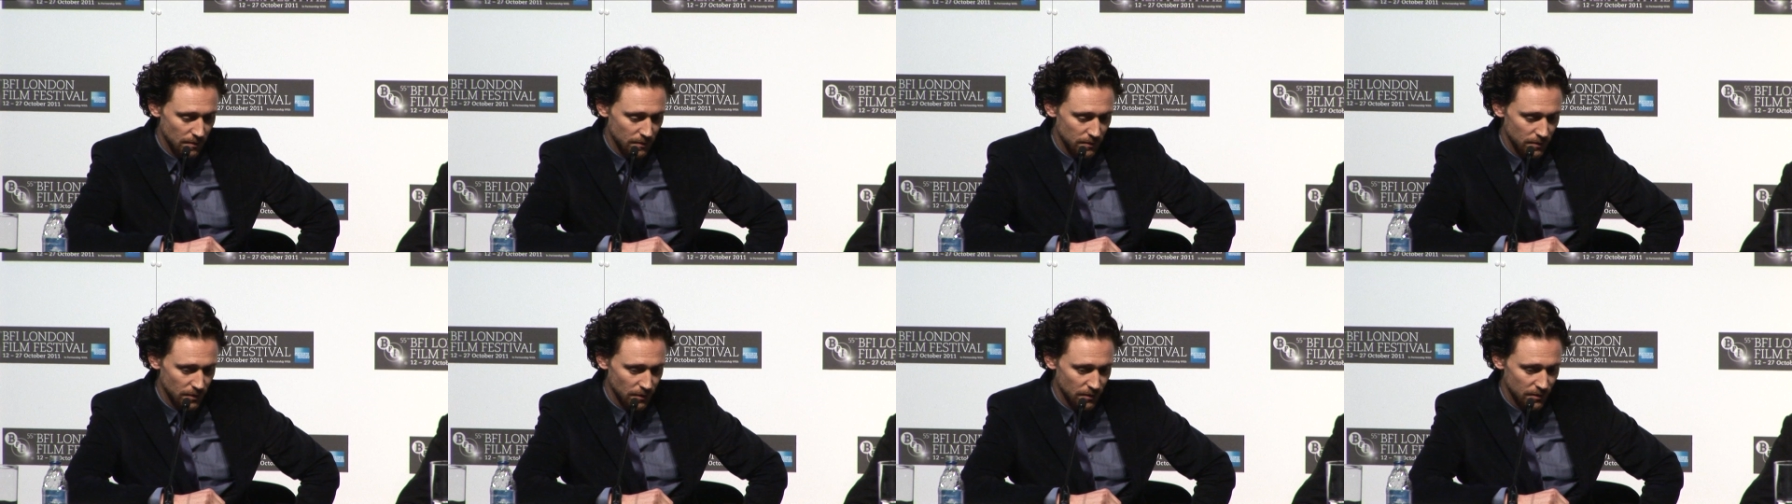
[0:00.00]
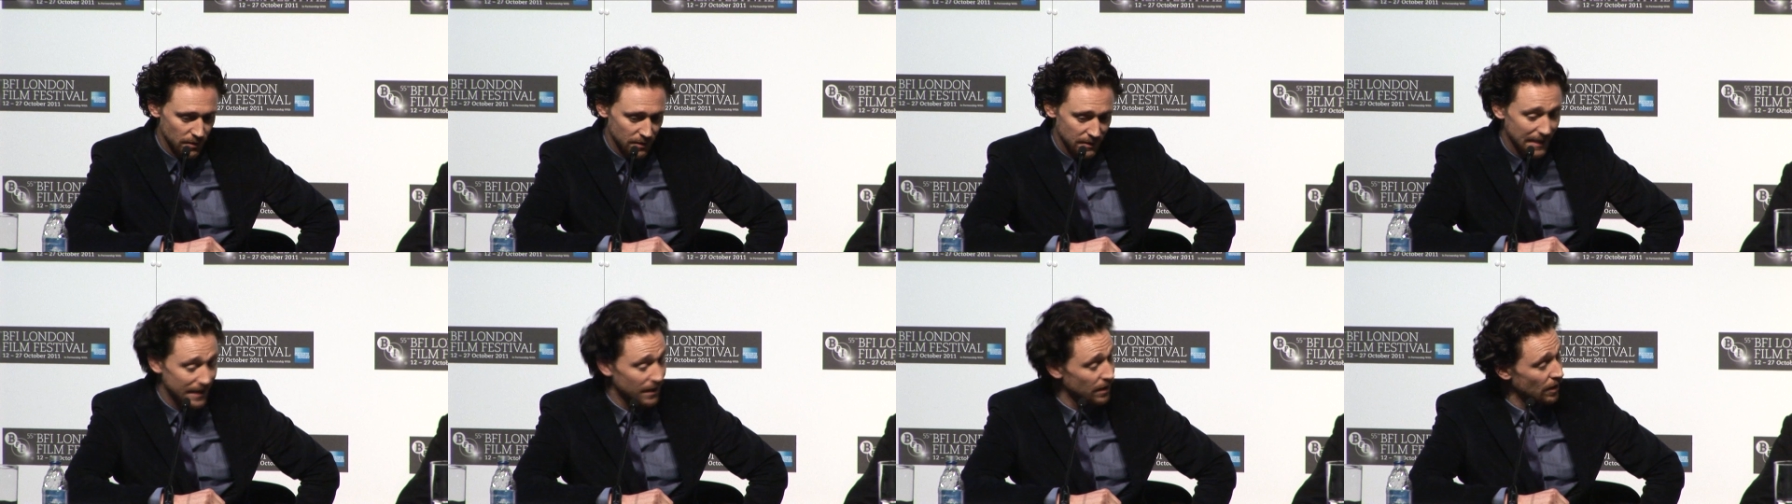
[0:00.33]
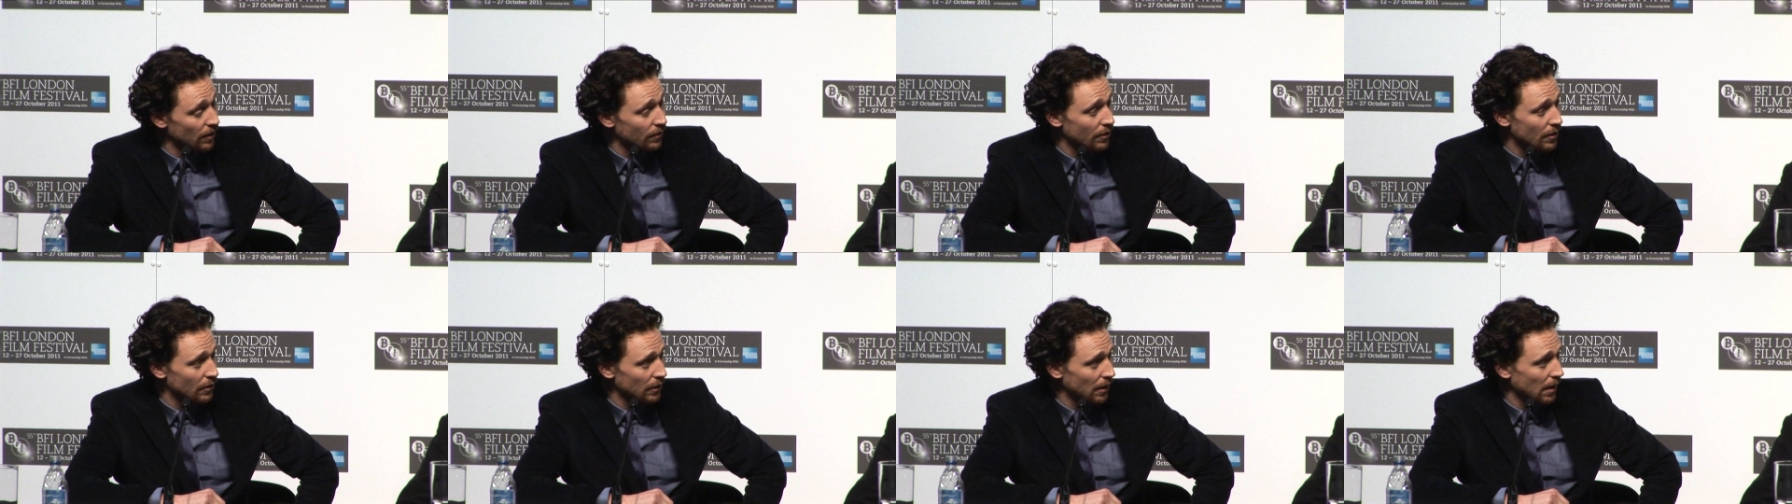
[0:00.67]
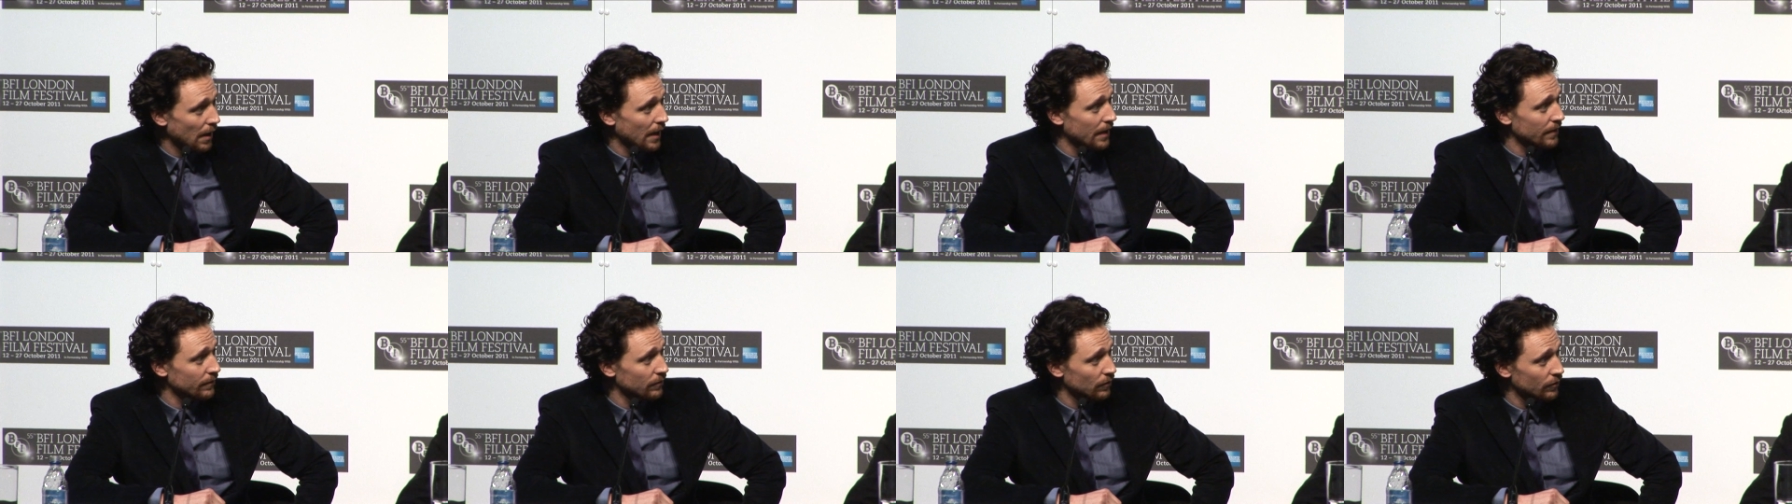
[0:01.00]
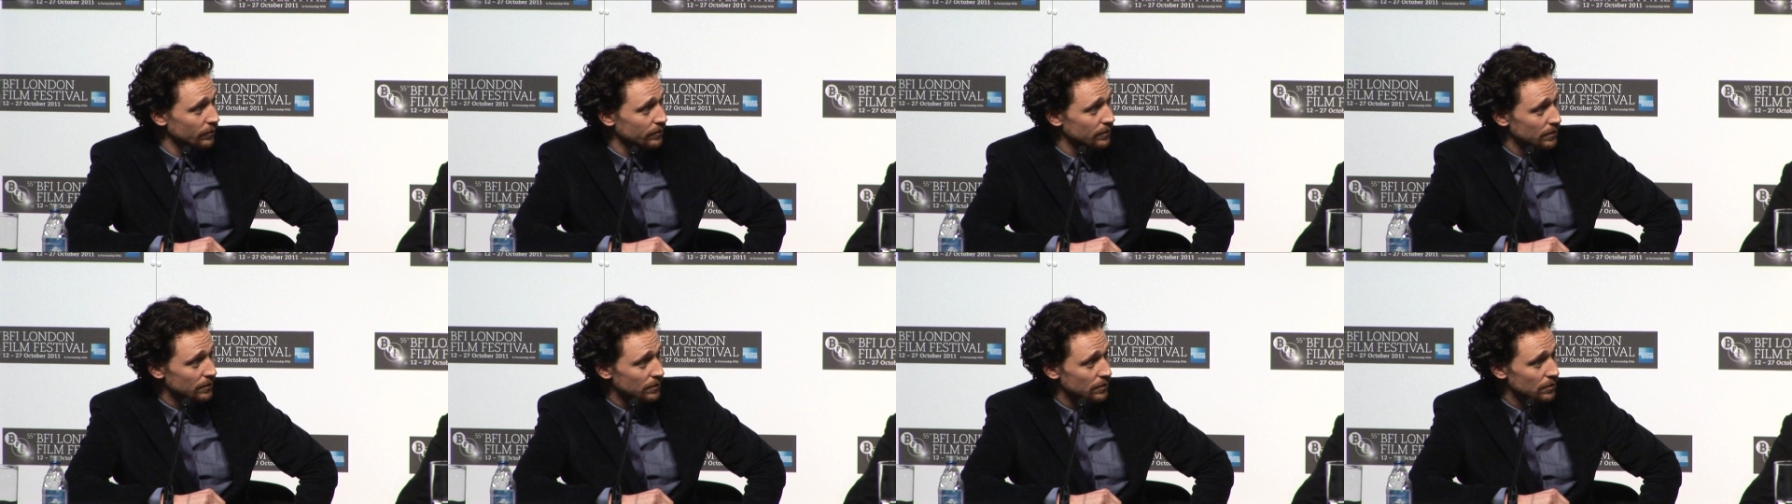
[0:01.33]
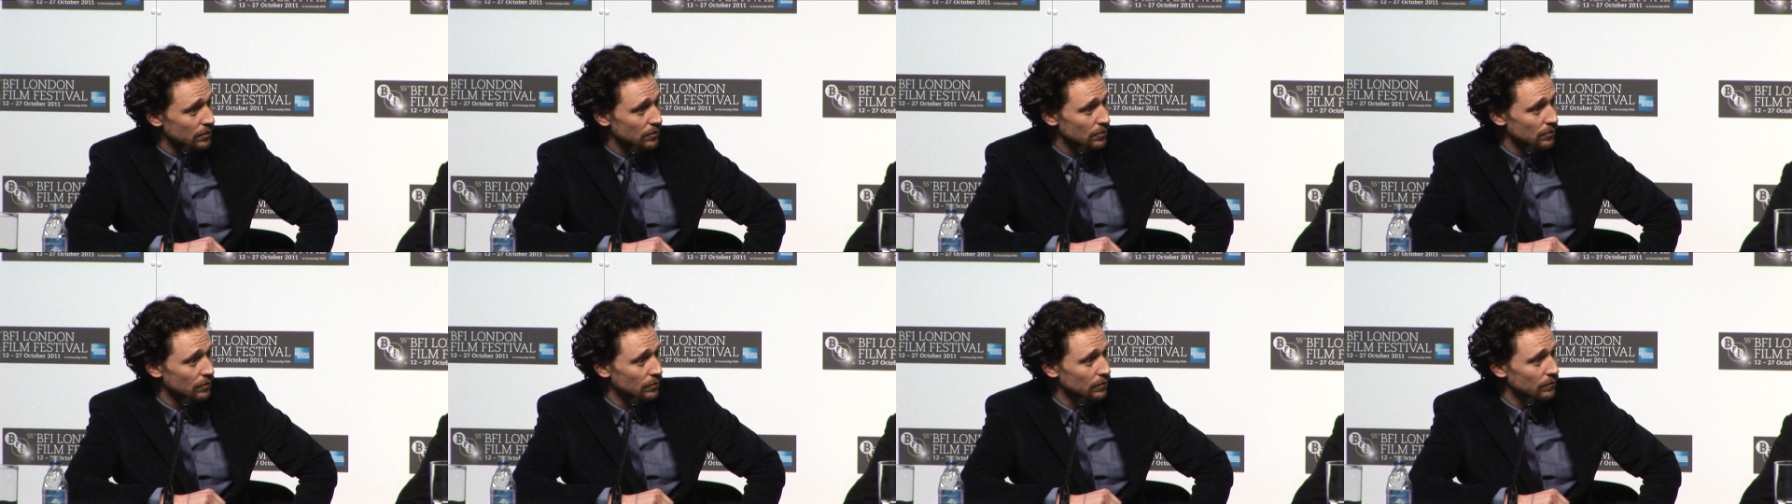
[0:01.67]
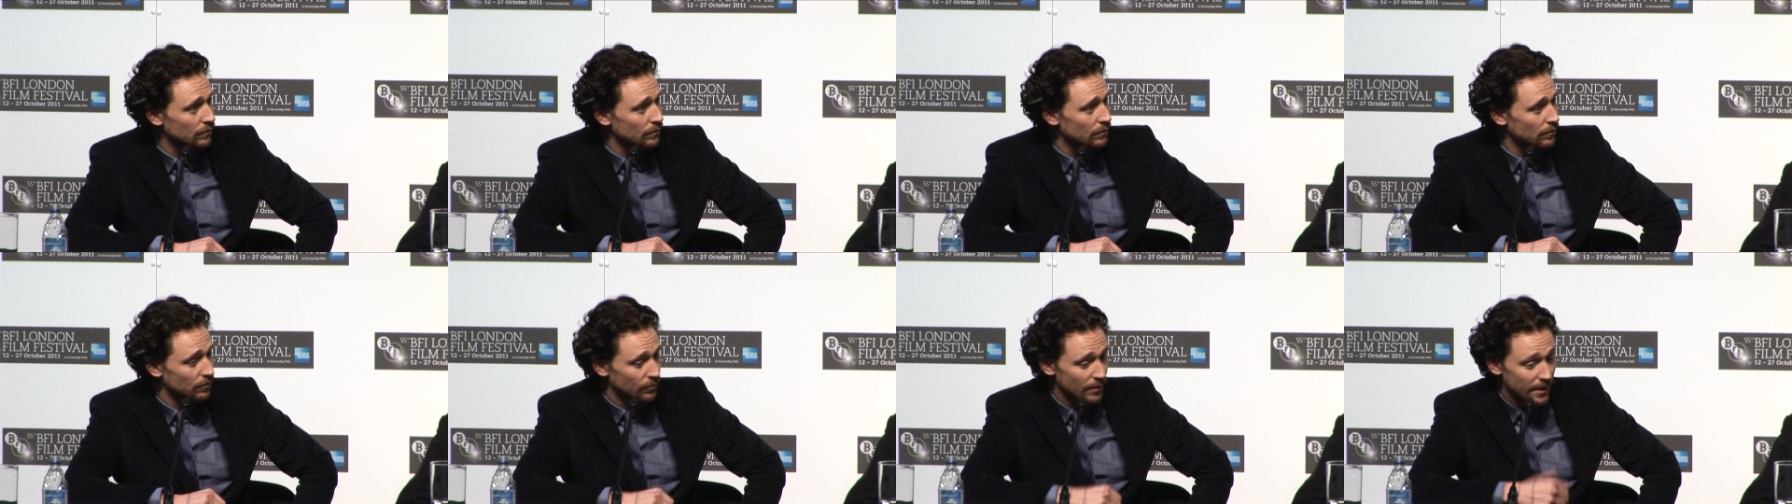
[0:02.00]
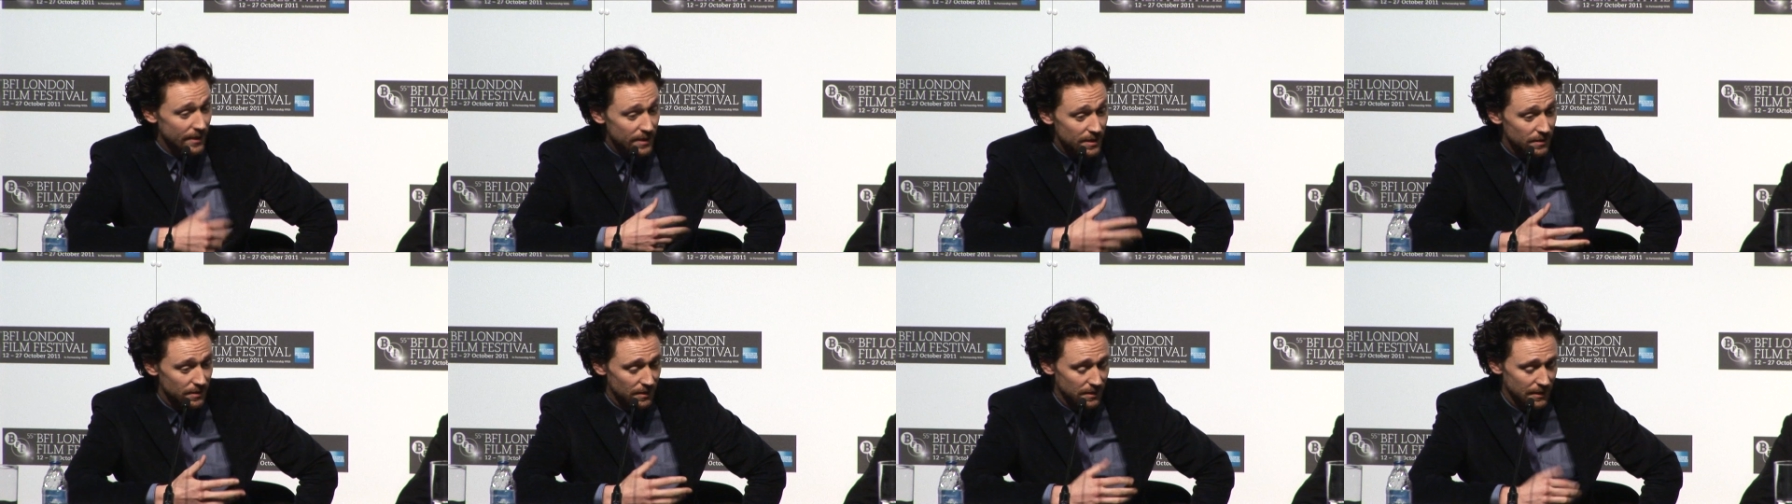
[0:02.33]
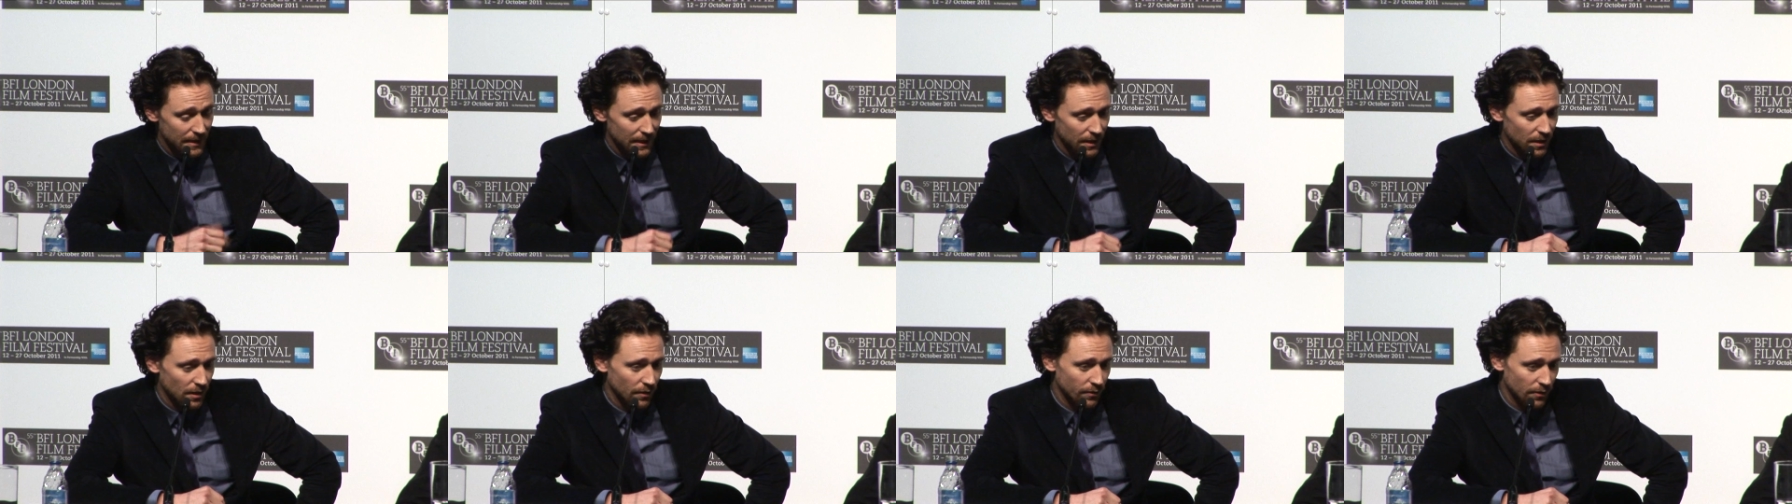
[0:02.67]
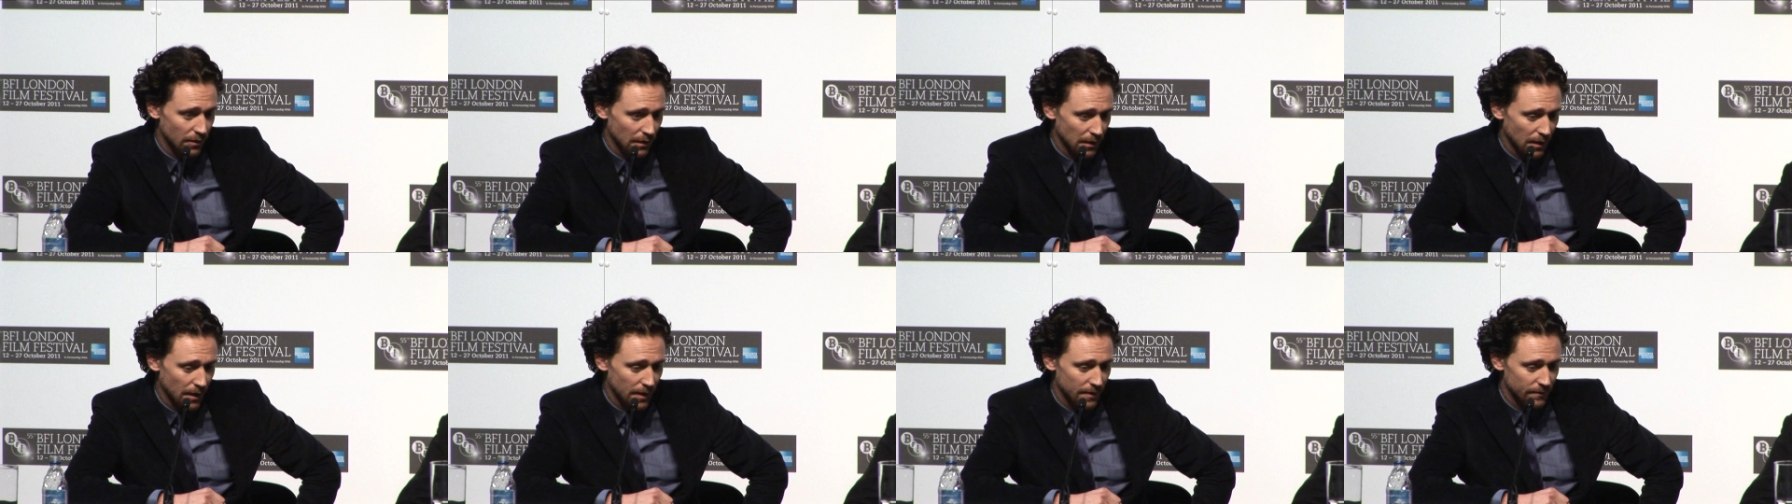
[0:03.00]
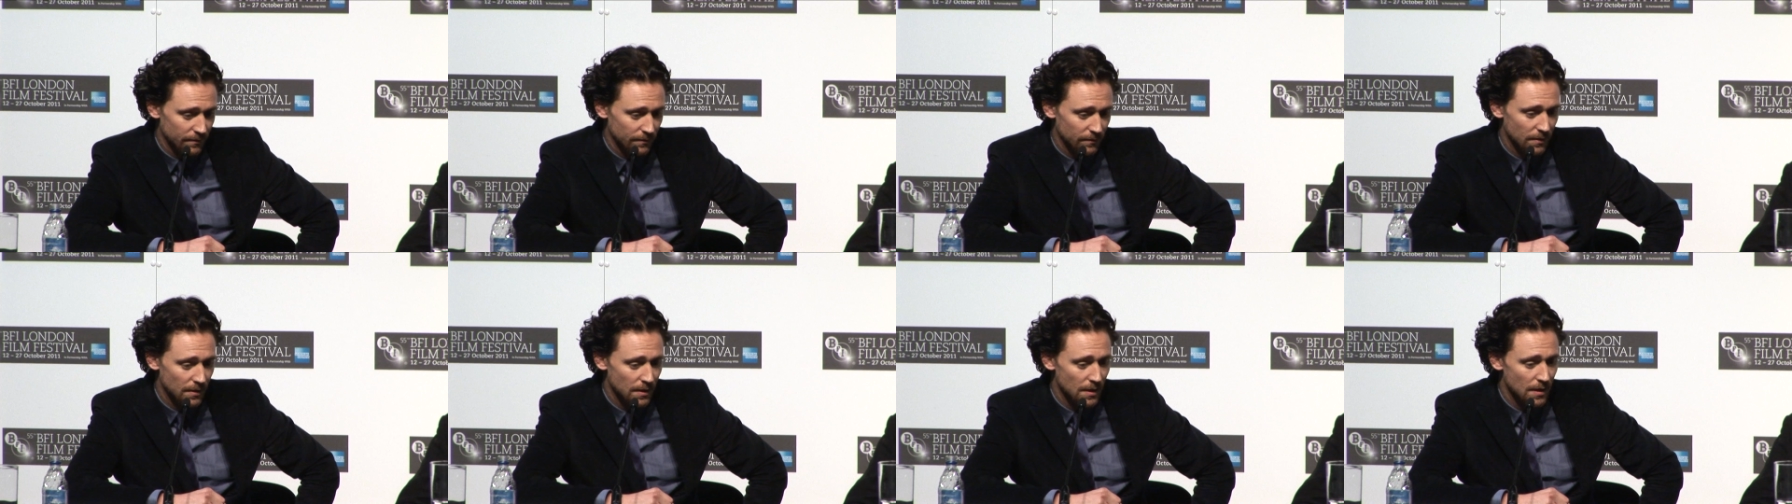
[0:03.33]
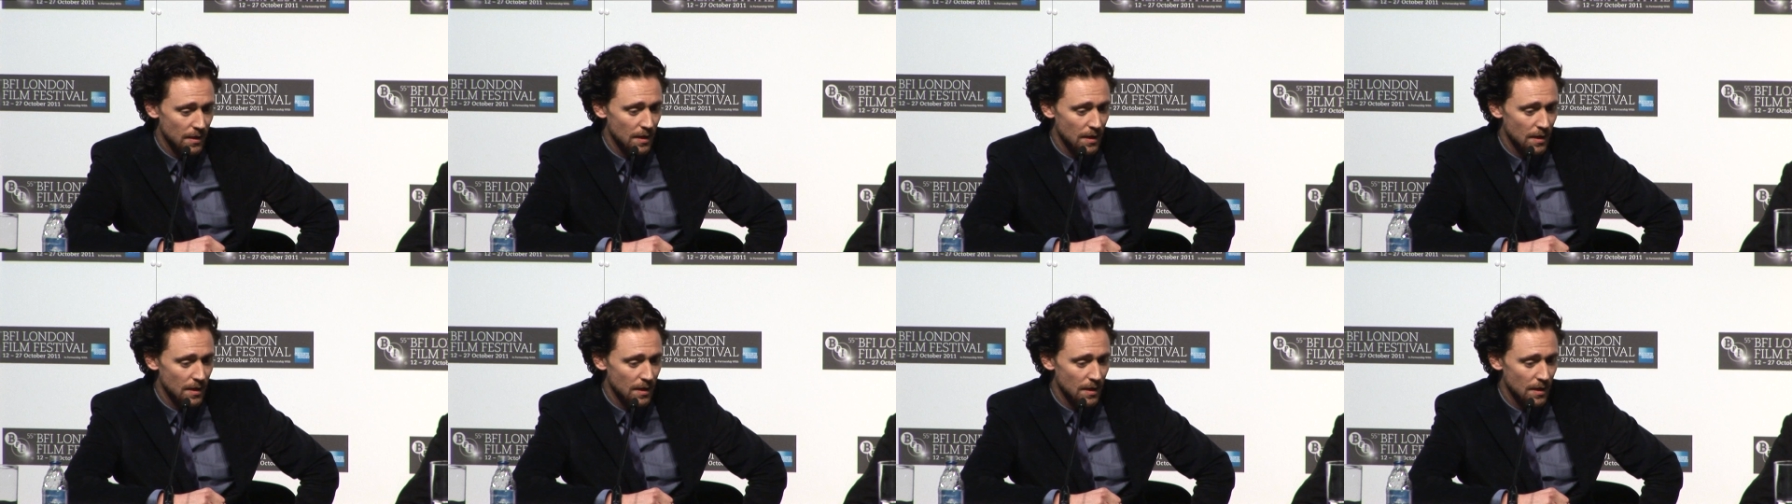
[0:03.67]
to take her own life, or to threaten to take her own life,